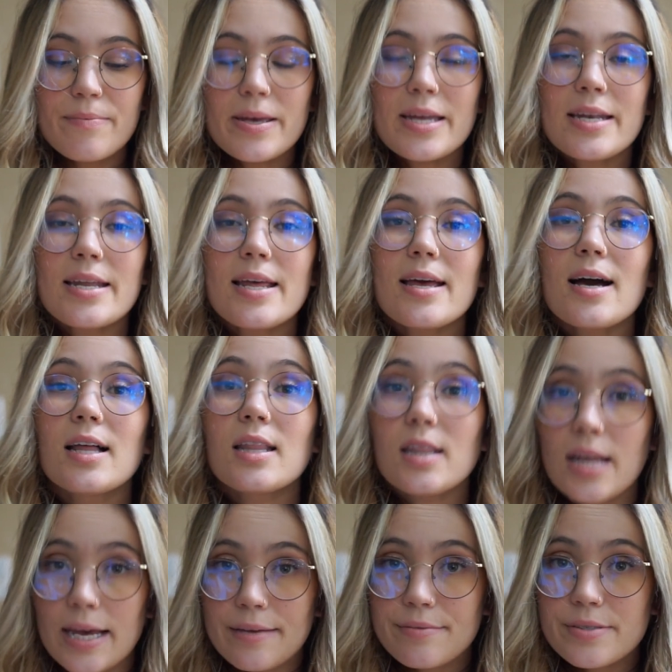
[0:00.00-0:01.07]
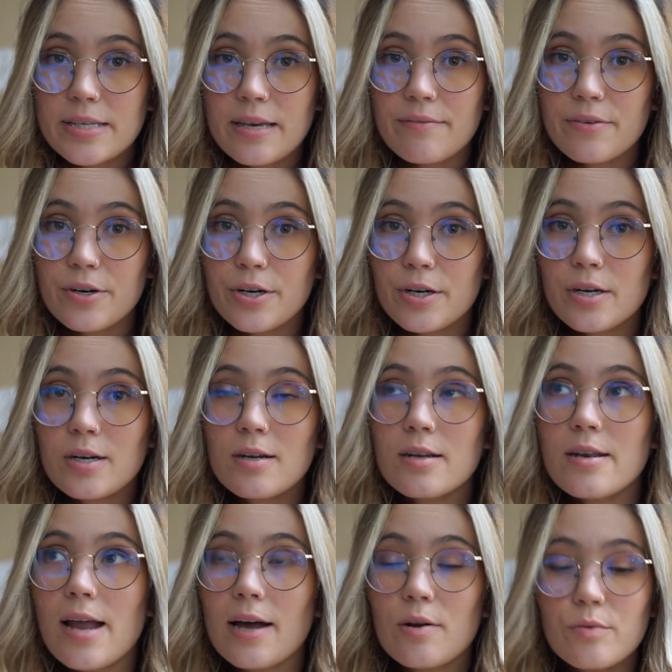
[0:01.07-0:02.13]
been a lifesaver,
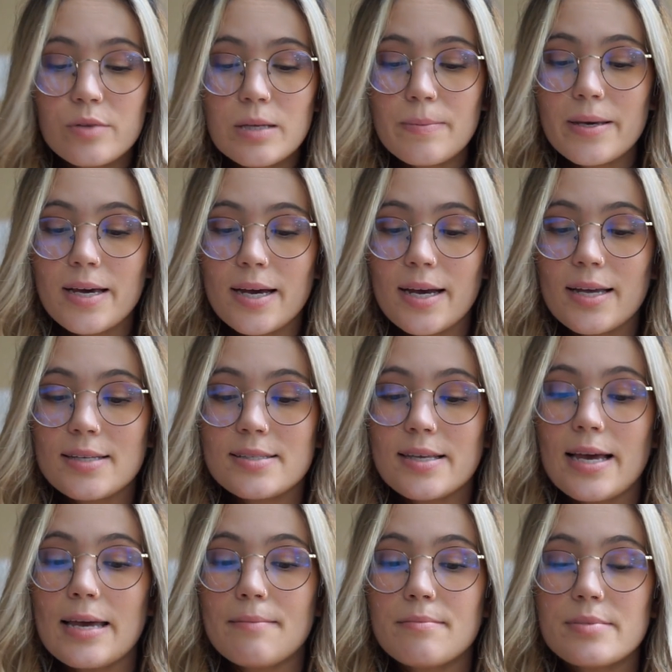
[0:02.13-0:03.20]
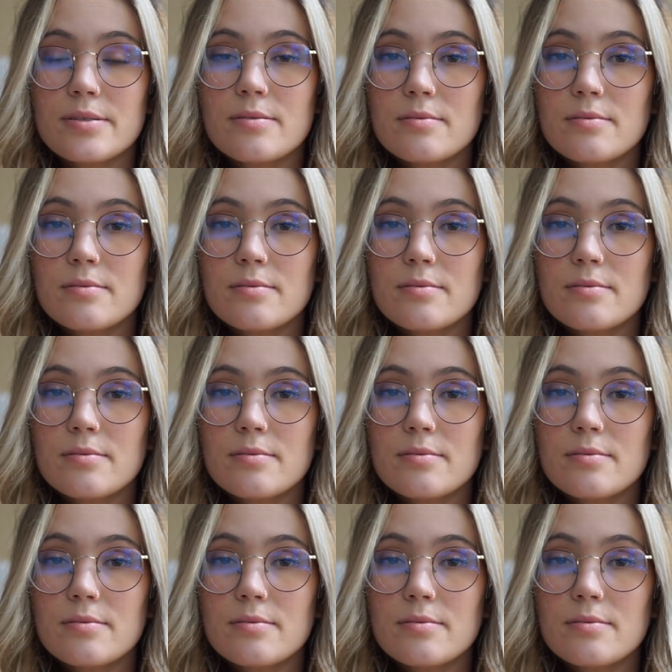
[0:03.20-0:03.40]
not only because I'm